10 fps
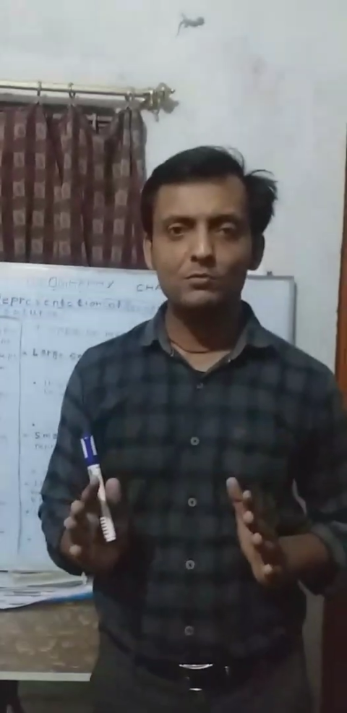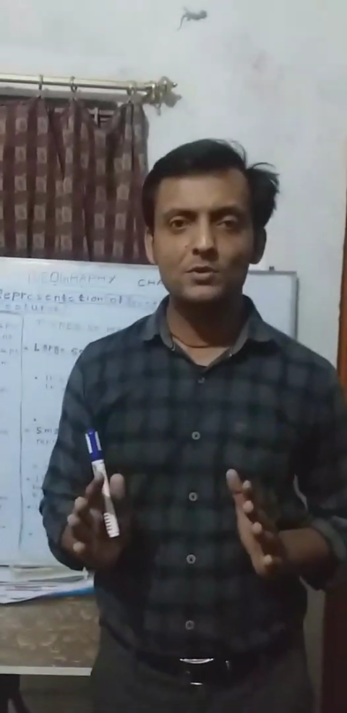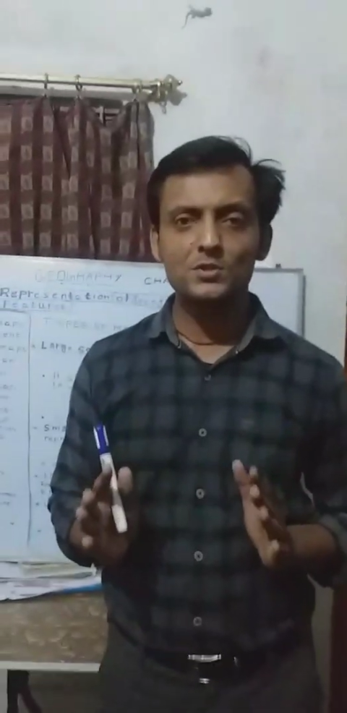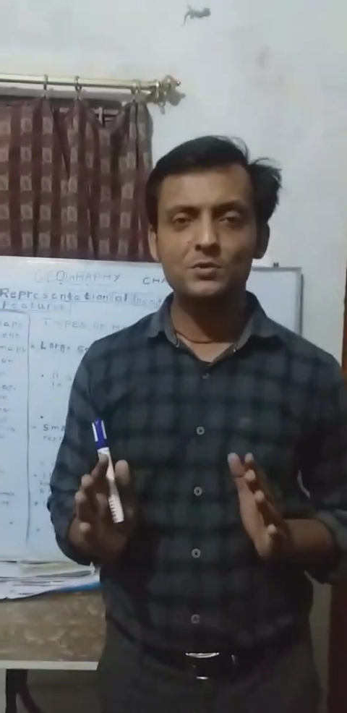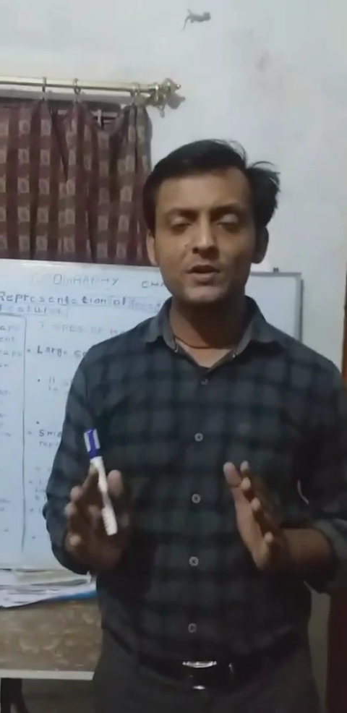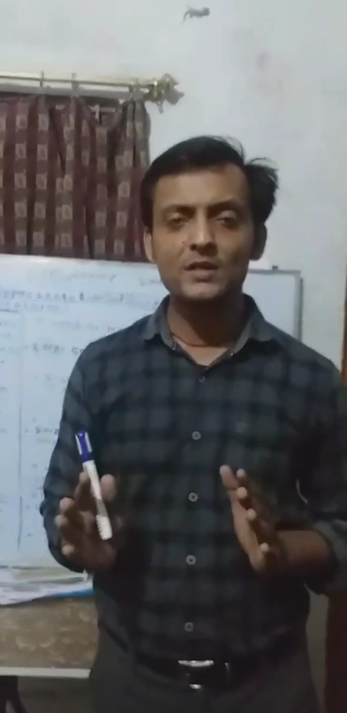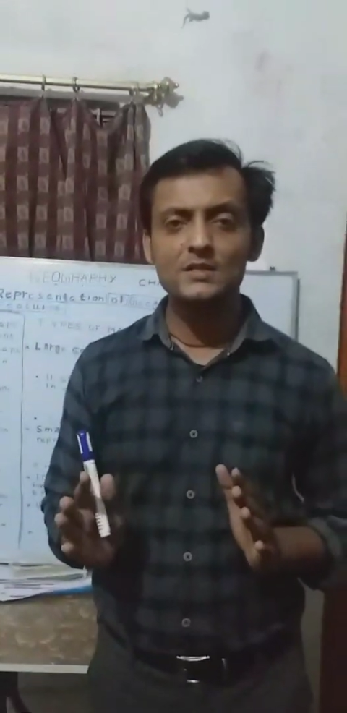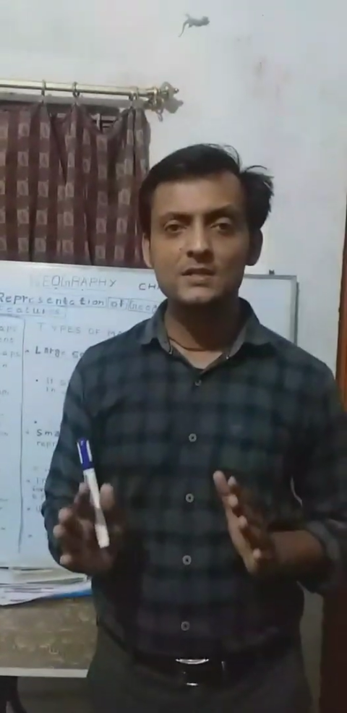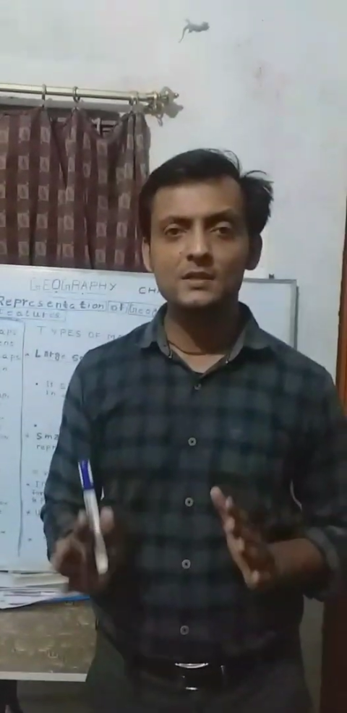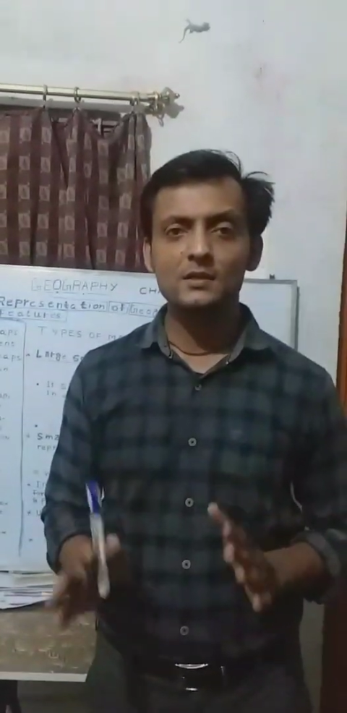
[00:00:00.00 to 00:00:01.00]

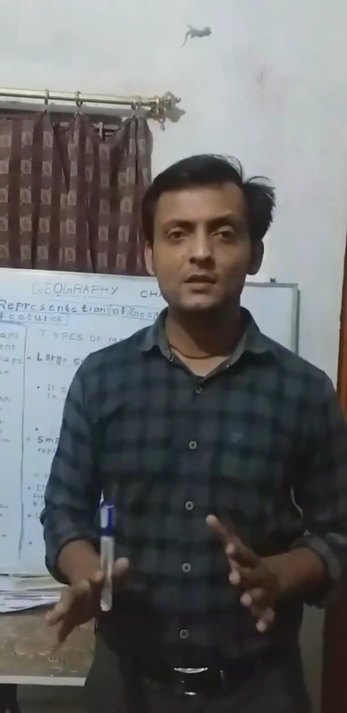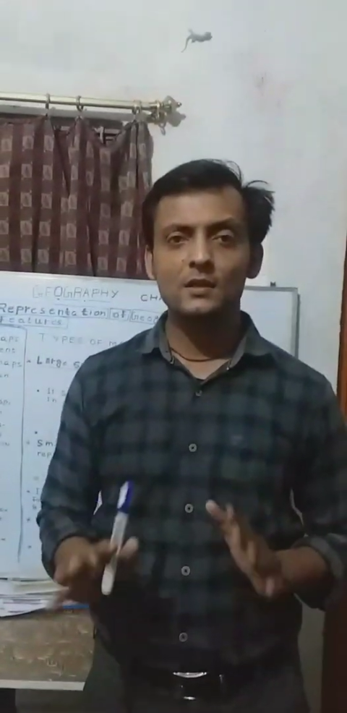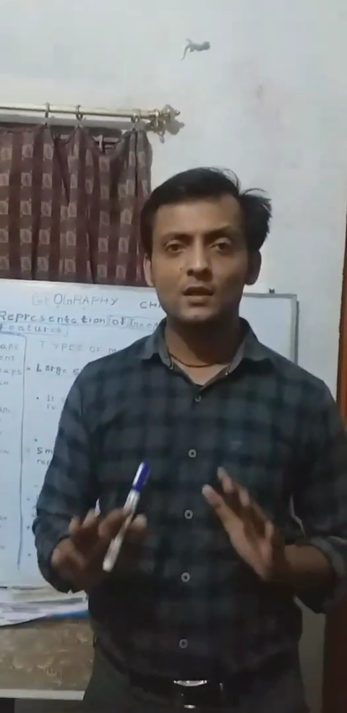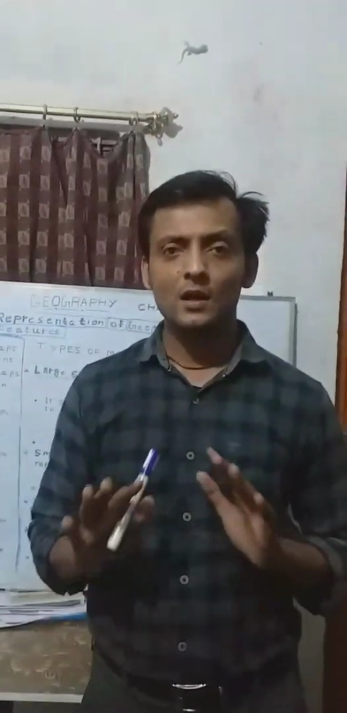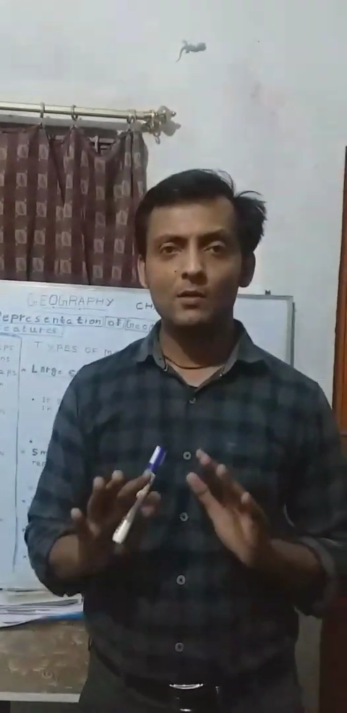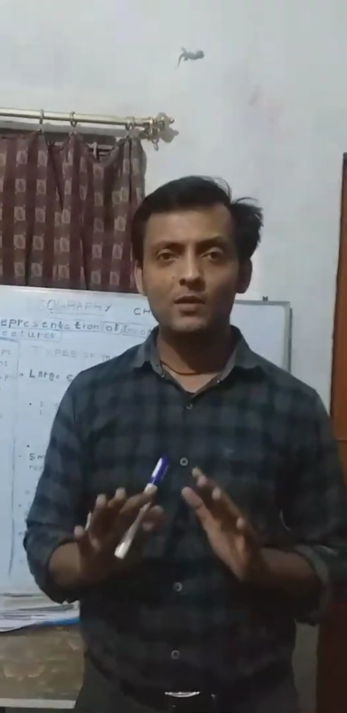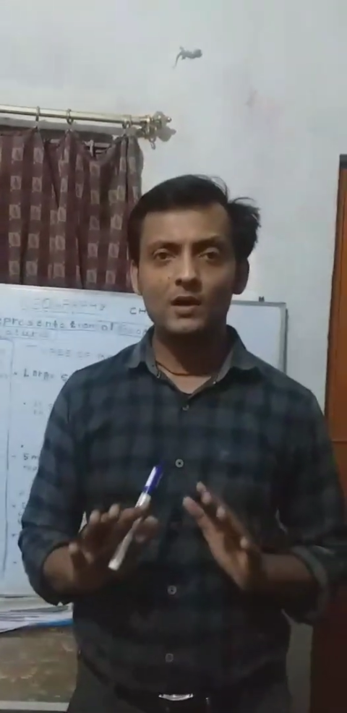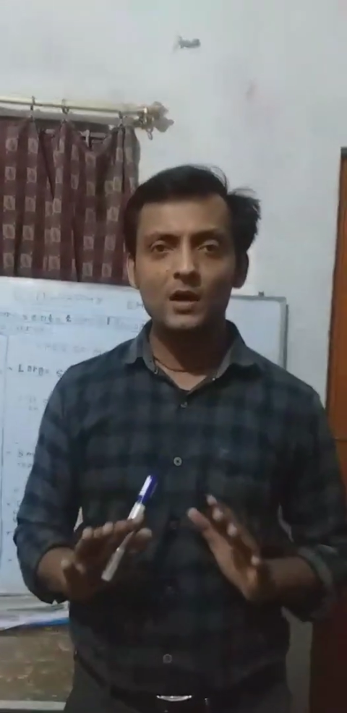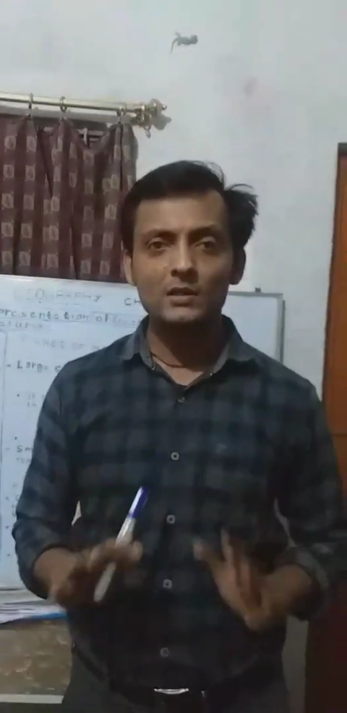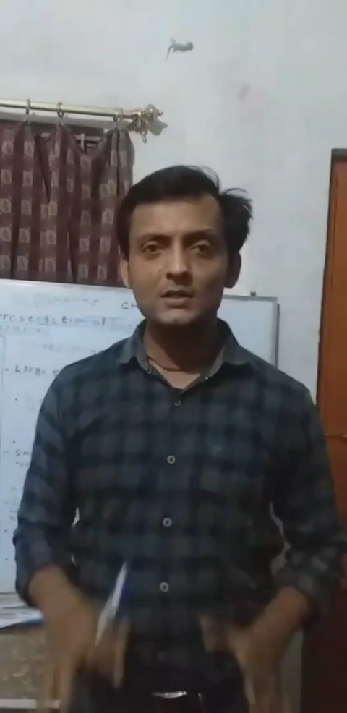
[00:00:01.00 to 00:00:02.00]
Students, our
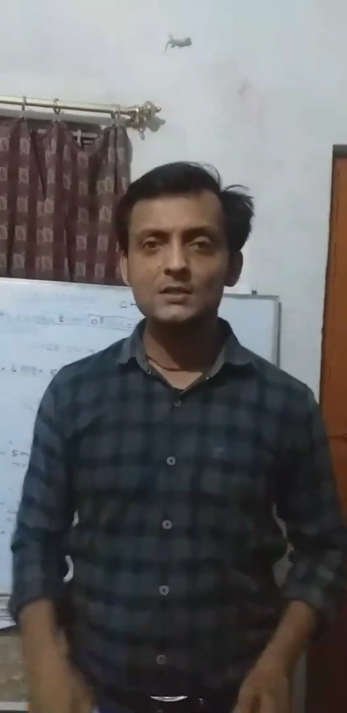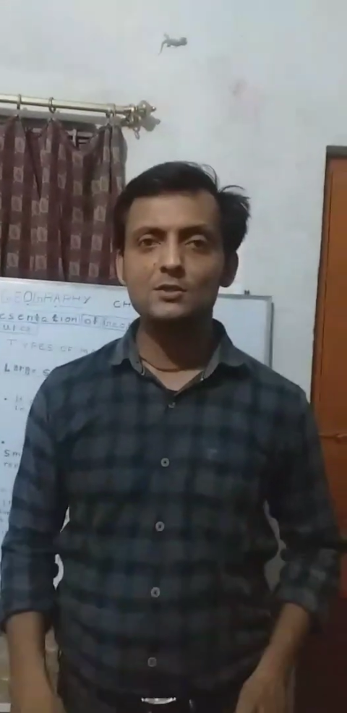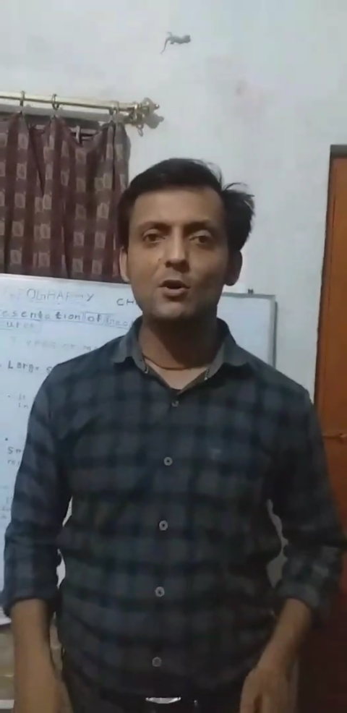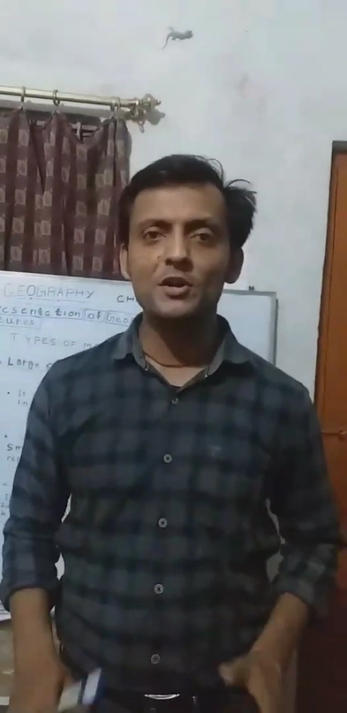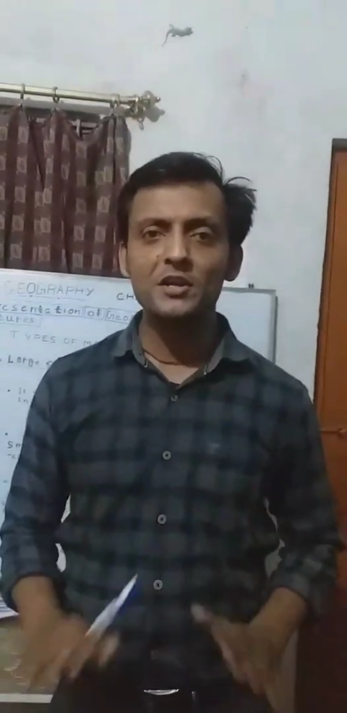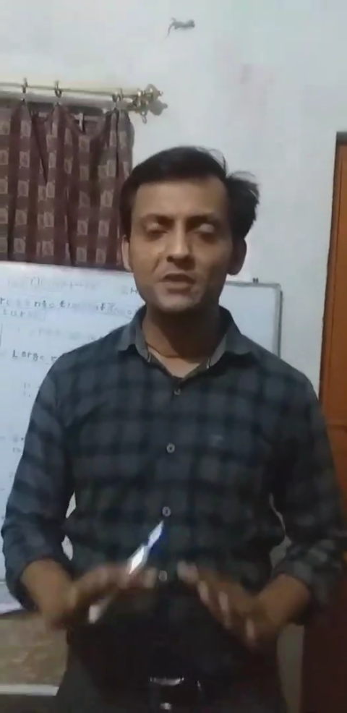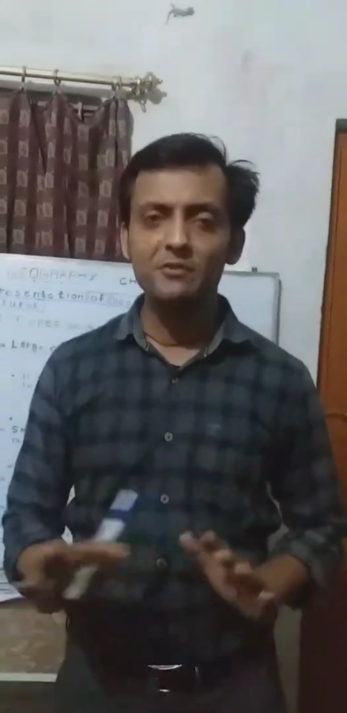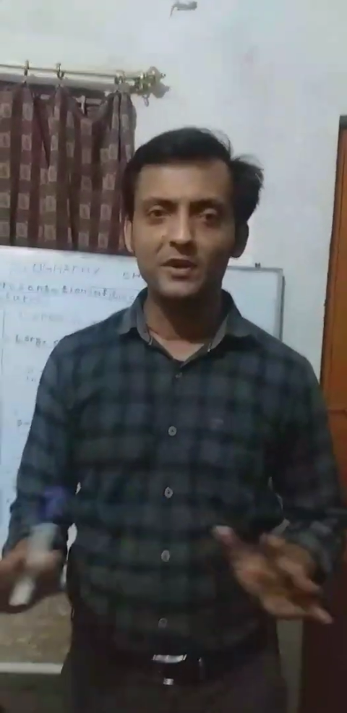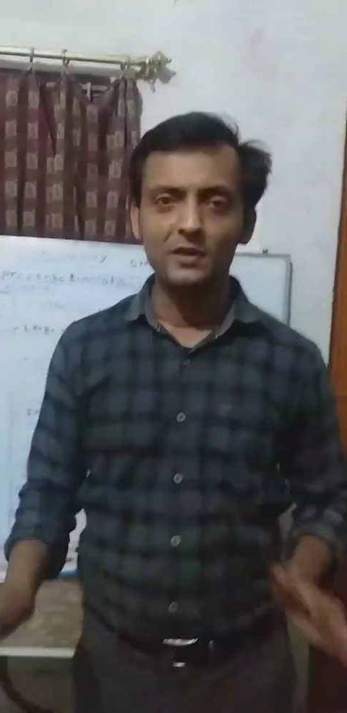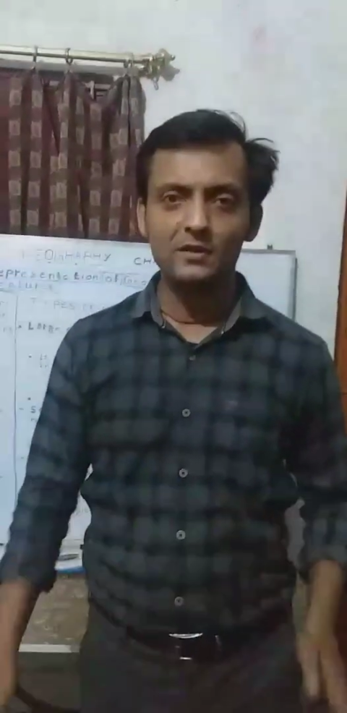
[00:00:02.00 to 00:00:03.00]
earth is not
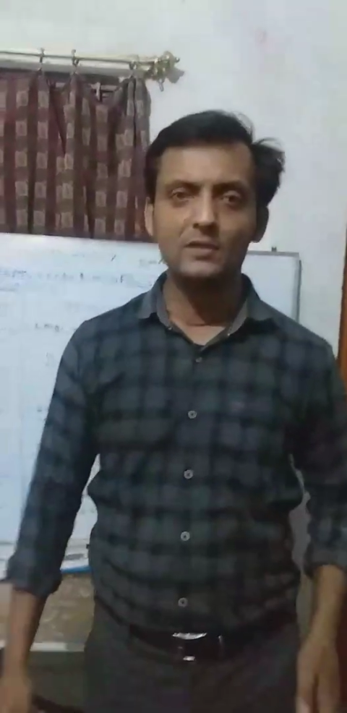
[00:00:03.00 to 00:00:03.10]
even.